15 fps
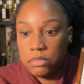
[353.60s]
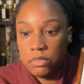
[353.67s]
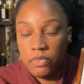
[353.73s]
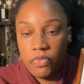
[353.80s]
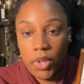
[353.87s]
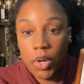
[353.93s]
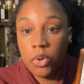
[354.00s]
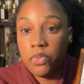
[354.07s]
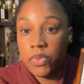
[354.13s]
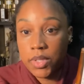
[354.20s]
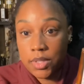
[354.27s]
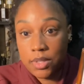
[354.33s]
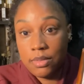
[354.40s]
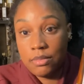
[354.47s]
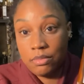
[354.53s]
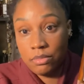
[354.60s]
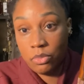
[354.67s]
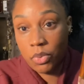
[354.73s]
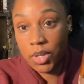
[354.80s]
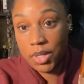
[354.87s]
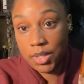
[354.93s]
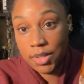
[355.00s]
velvet,
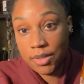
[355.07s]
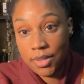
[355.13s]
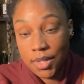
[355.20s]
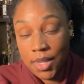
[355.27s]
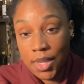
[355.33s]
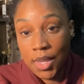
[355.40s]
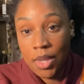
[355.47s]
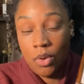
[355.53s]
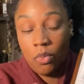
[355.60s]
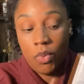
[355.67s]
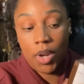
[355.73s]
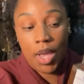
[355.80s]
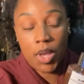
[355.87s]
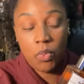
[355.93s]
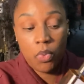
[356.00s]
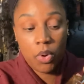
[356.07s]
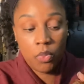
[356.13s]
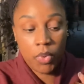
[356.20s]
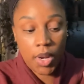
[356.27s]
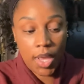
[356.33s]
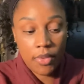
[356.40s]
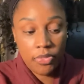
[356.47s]
really. When
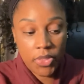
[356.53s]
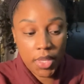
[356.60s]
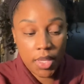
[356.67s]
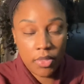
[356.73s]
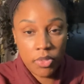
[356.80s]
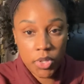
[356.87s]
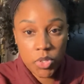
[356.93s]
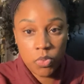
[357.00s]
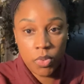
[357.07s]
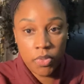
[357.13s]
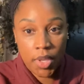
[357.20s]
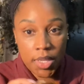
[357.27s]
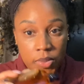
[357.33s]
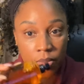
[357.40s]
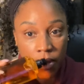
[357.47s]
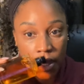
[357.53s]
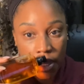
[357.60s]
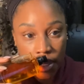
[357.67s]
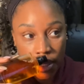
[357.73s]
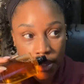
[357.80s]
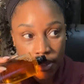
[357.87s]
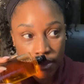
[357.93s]
I think of this one, that's what
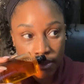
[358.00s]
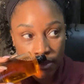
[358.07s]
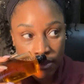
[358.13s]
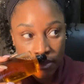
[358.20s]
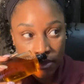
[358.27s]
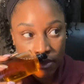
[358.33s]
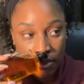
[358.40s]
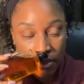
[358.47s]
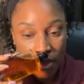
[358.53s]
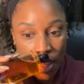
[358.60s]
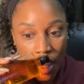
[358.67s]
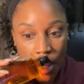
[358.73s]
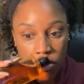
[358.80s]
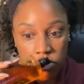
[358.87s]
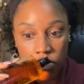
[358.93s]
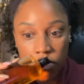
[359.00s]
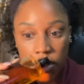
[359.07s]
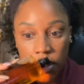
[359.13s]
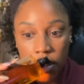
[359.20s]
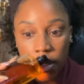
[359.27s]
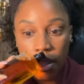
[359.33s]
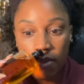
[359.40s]
I get.
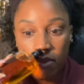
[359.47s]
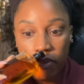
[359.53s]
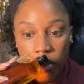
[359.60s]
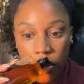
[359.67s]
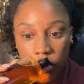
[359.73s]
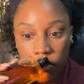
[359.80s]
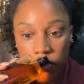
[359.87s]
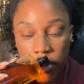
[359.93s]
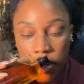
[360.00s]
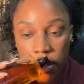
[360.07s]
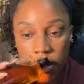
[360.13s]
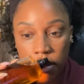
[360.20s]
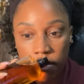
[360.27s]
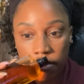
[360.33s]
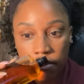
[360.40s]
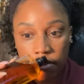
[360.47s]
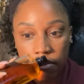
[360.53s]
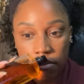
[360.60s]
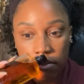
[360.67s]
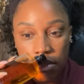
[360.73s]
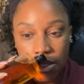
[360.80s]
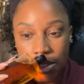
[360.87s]
Hazelnut, velvet,
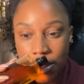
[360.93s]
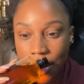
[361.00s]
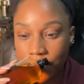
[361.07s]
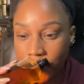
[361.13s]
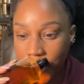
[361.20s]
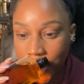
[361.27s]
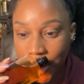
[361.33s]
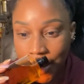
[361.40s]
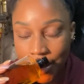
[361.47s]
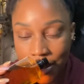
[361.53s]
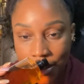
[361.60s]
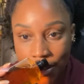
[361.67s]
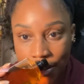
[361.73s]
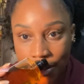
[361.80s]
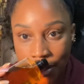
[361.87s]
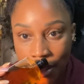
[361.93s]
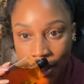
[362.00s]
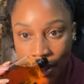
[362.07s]
some vanilla